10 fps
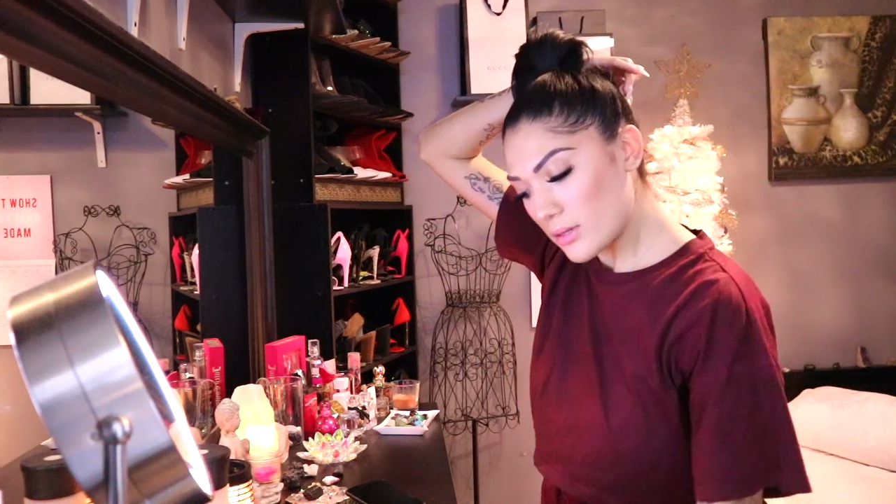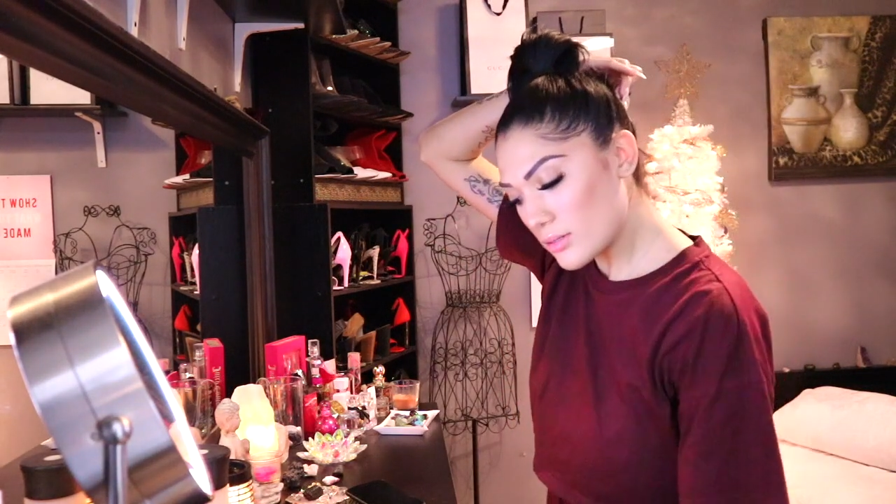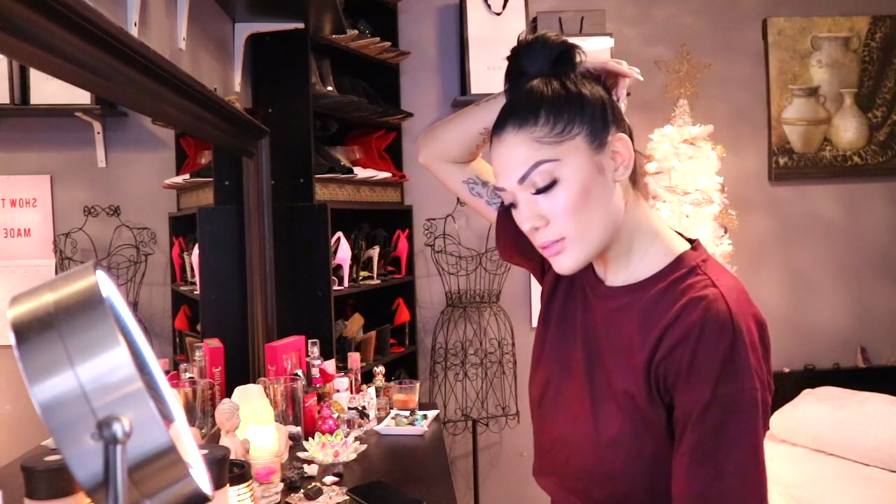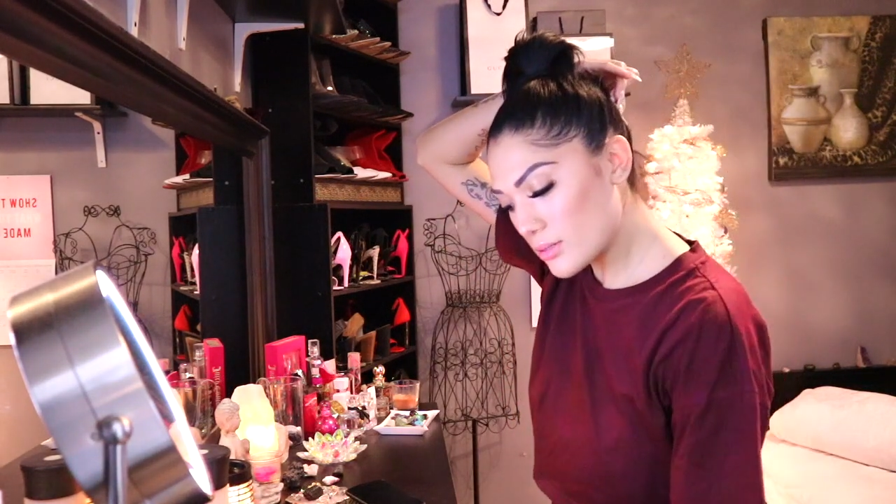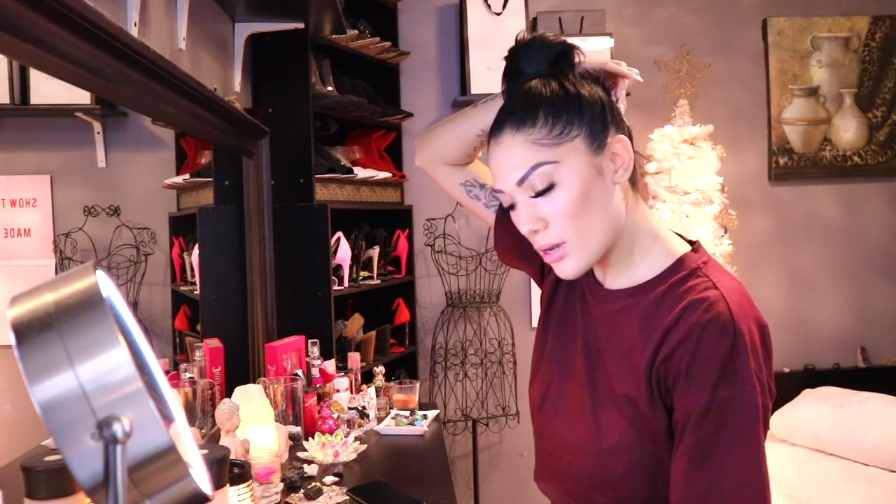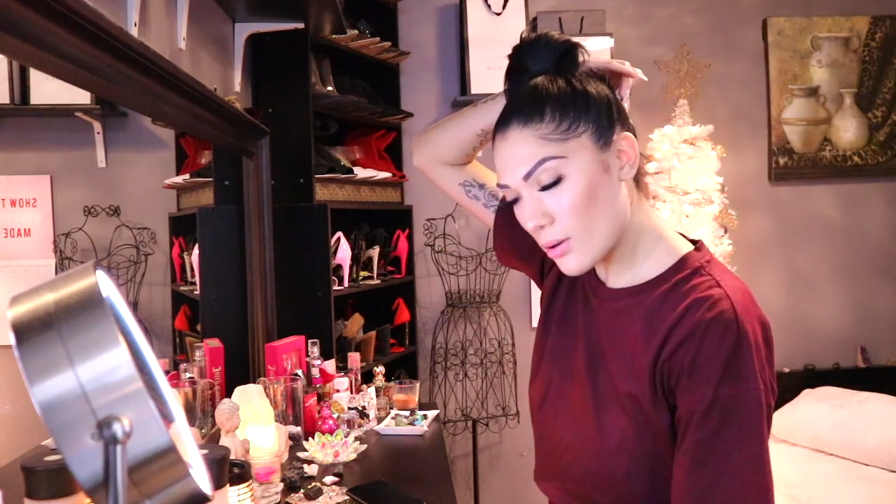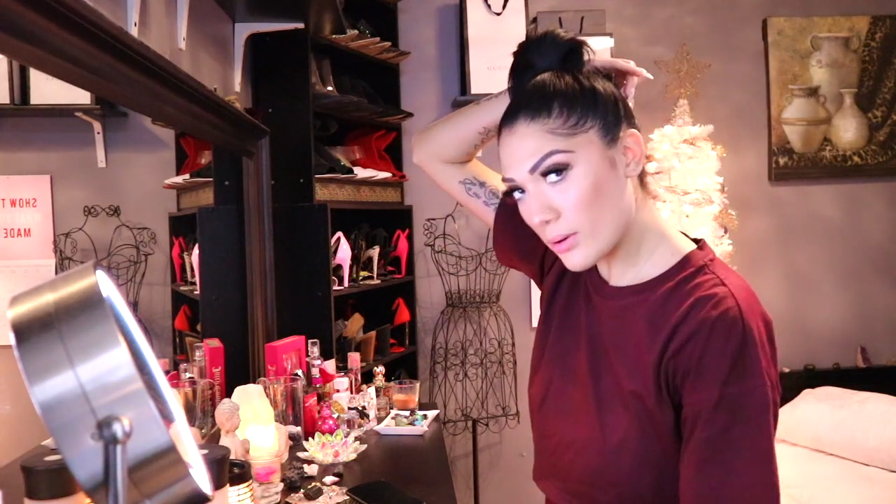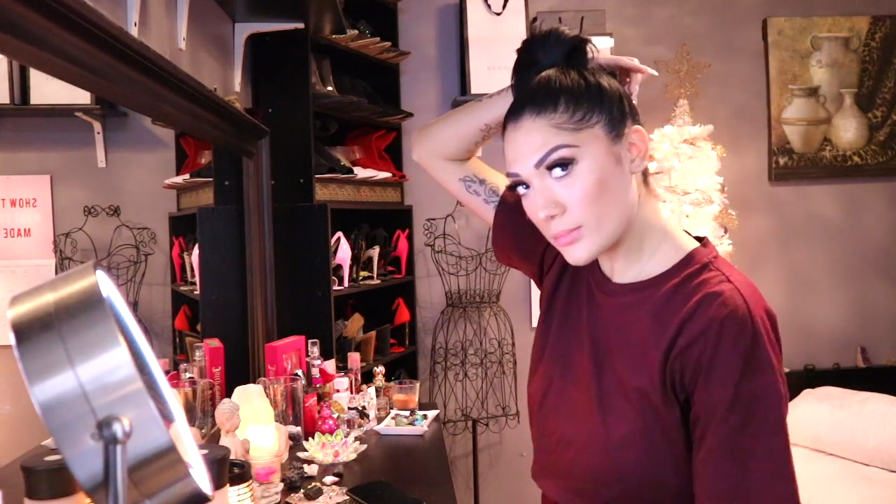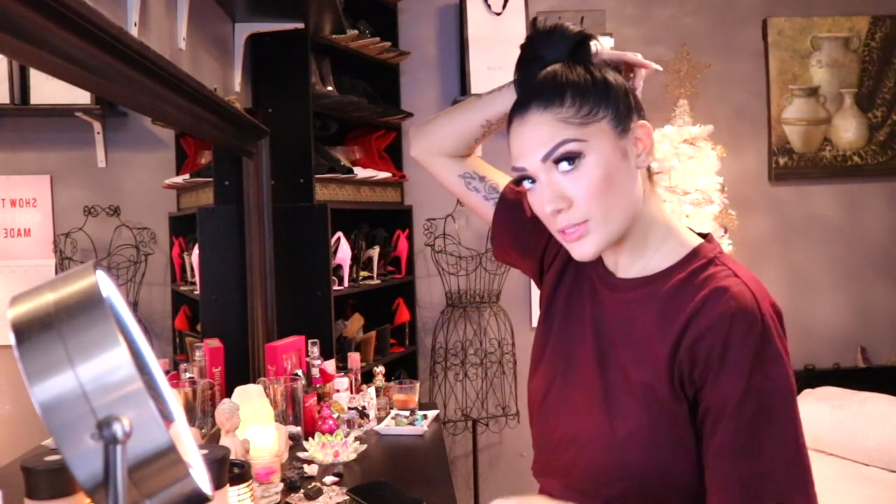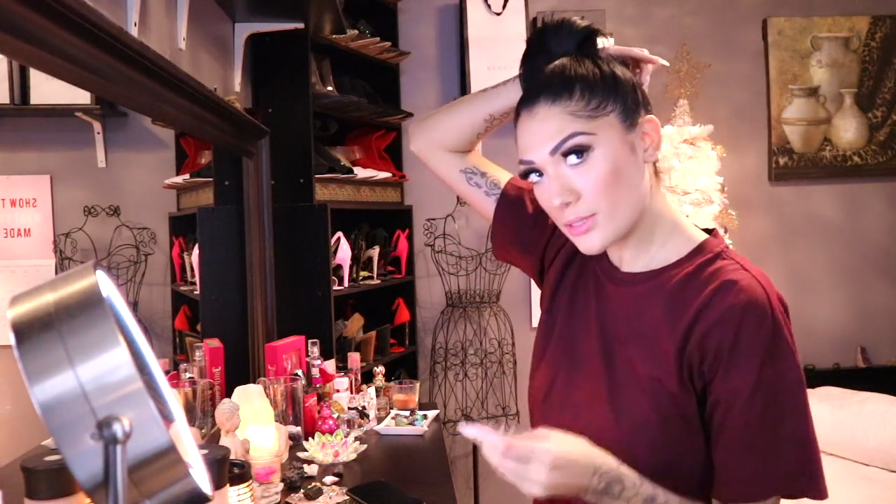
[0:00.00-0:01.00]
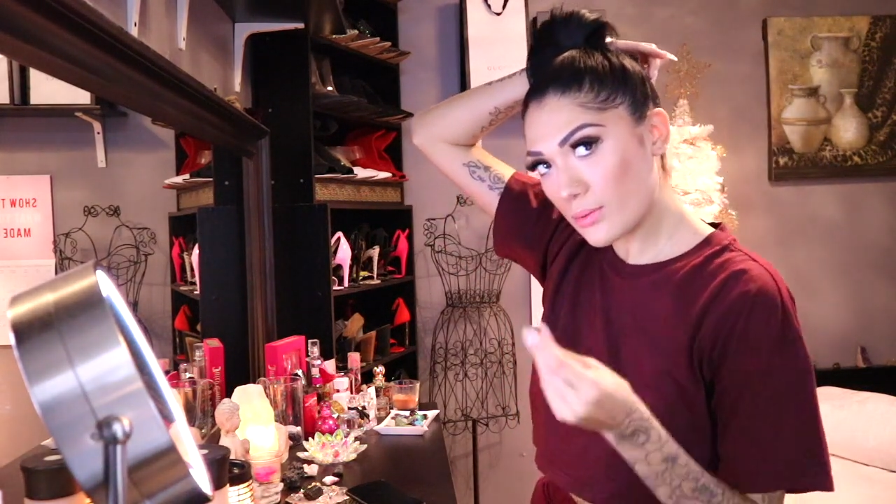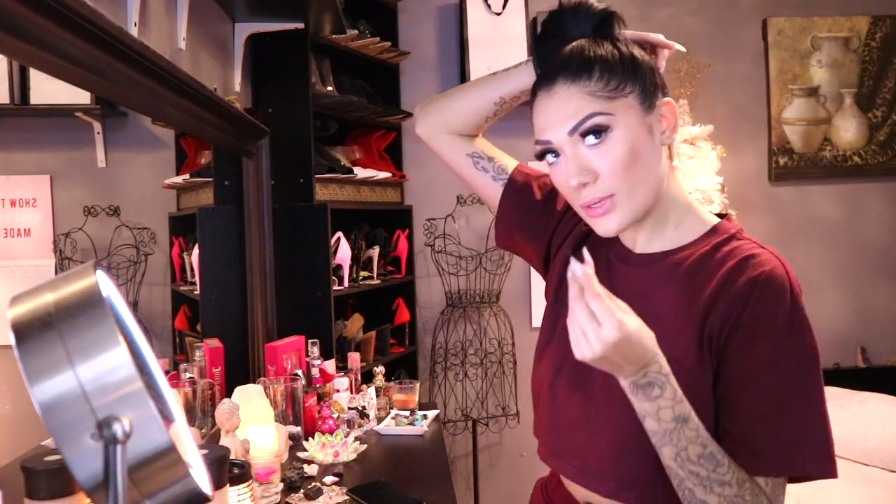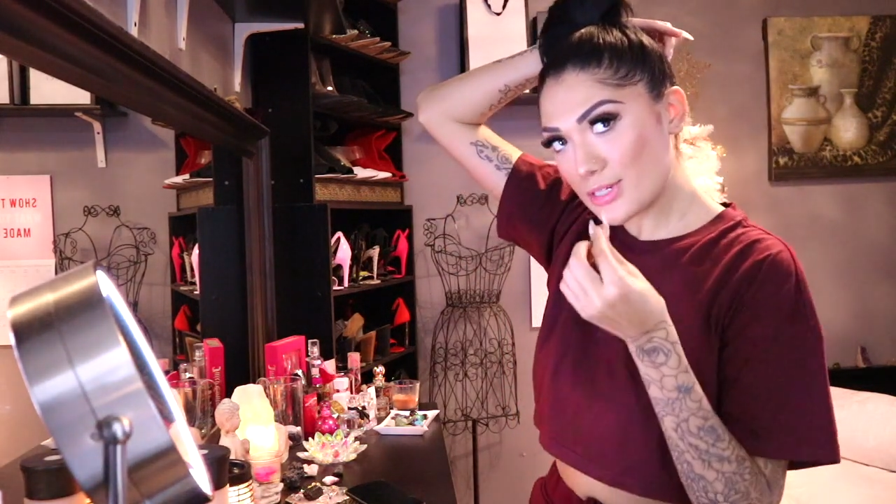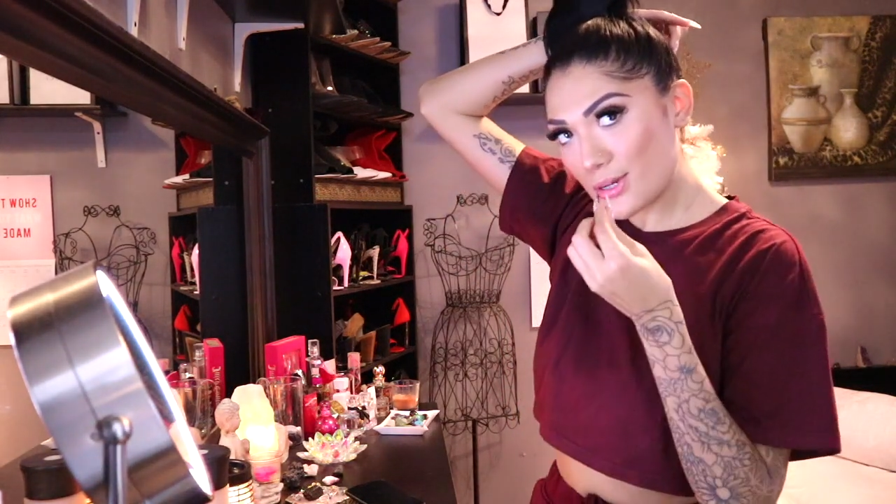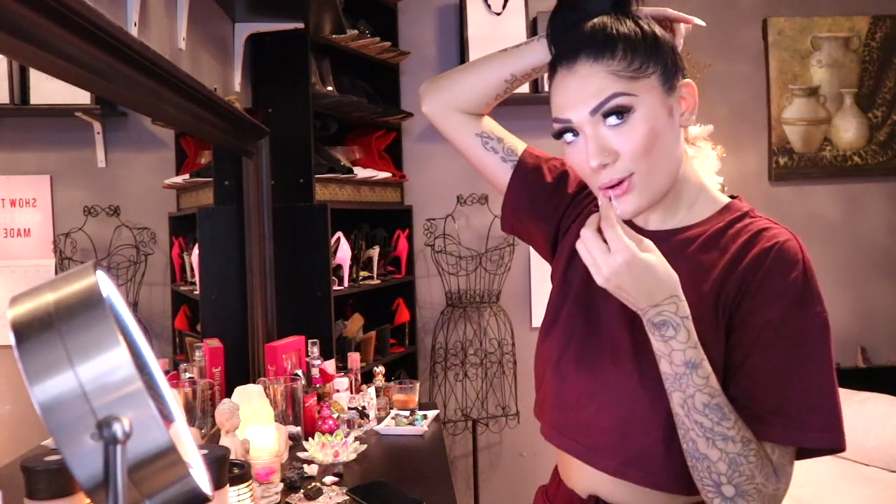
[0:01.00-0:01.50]
so I'm just
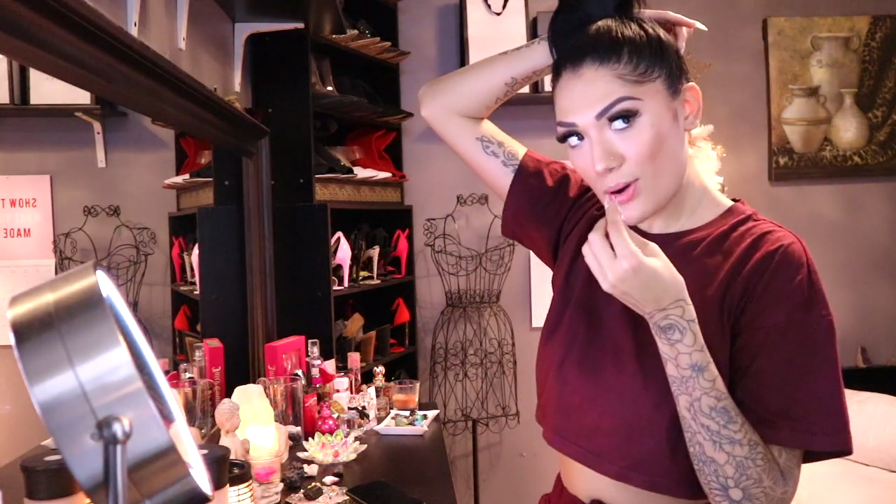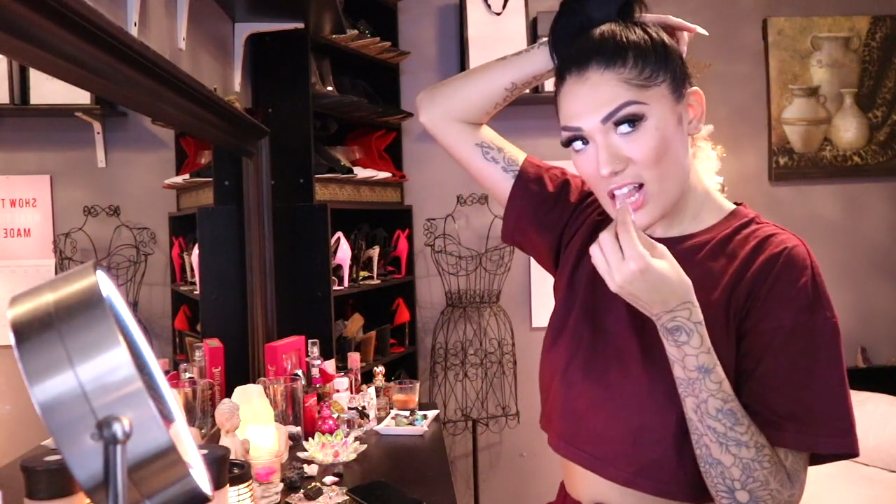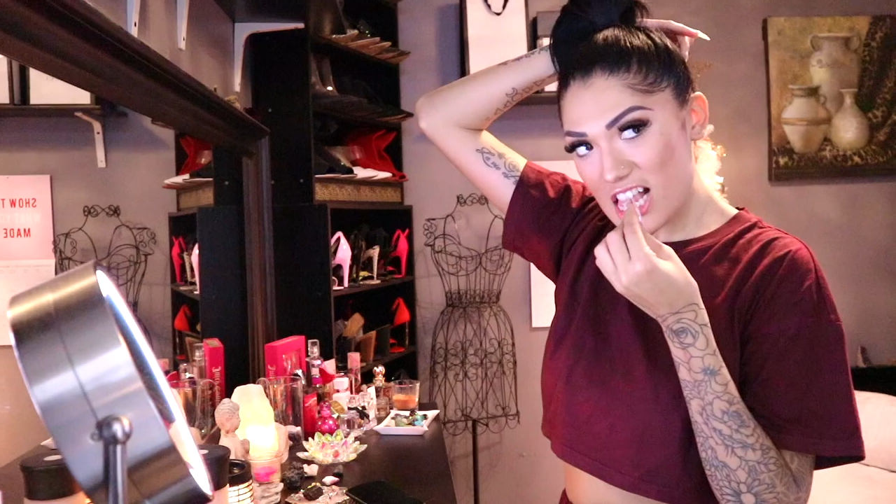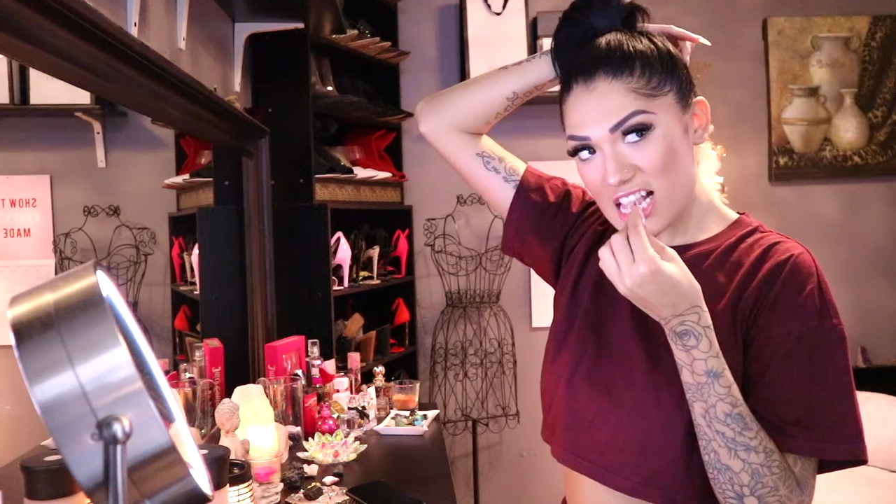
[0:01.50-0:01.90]
going to